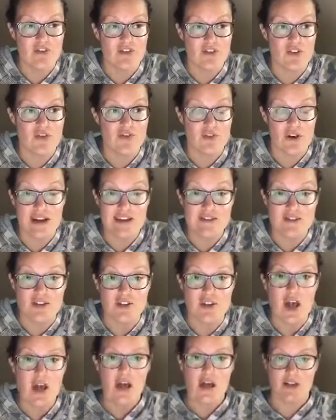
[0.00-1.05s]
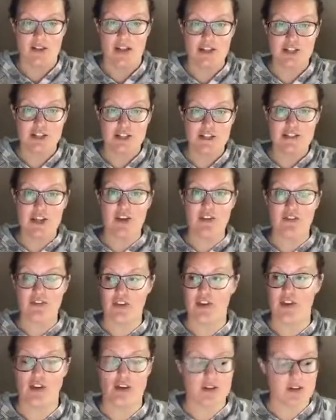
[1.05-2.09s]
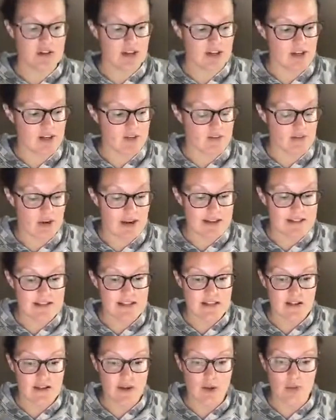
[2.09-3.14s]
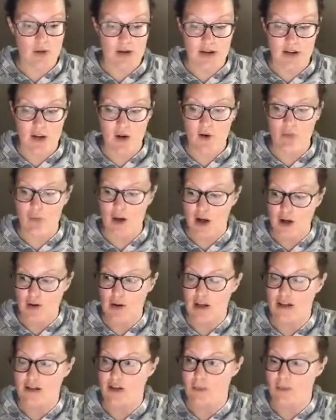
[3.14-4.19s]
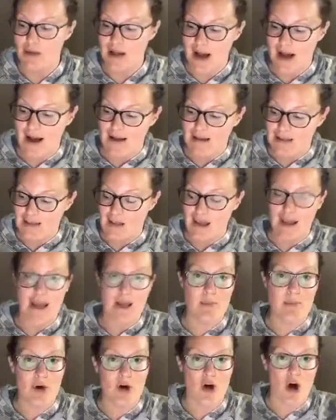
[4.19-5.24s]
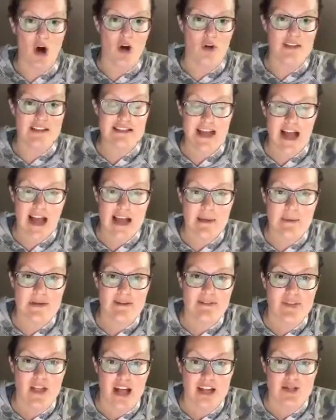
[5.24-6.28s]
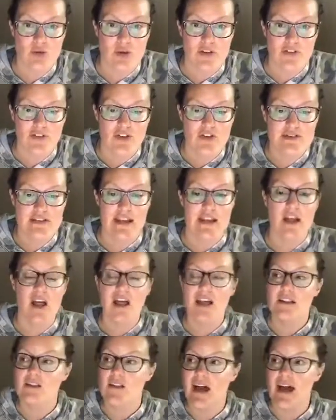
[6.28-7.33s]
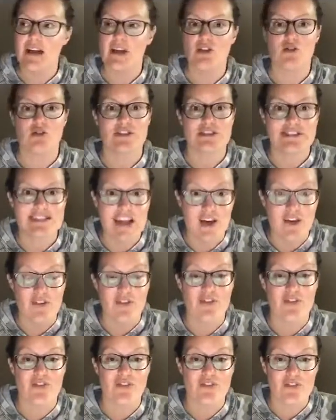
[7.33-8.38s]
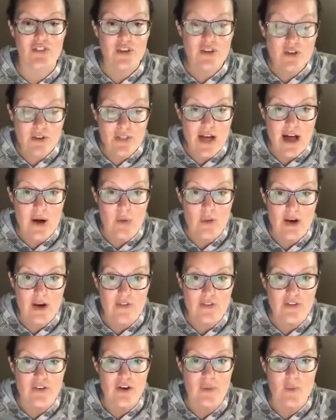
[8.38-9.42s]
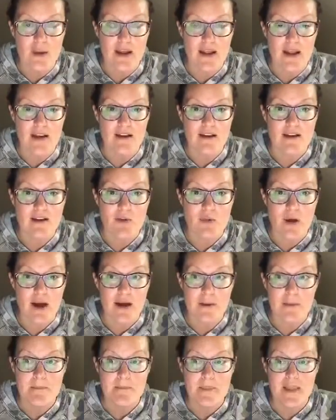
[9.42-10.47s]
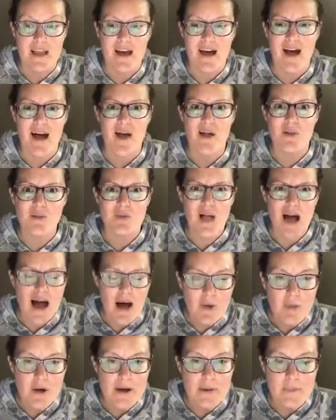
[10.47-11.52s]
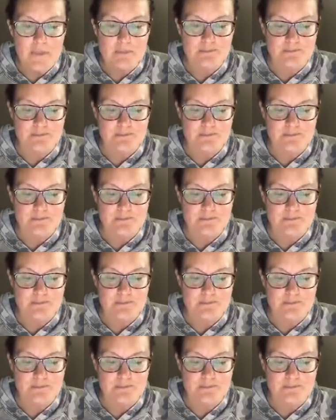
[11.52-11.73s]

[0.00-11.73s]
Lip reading: feel frazzled. Let yourself feel like you're frantically running around and you're behind the 8 ball all the time if that's what it feels like. Let yourself feel that way for a minute, right? Allow it.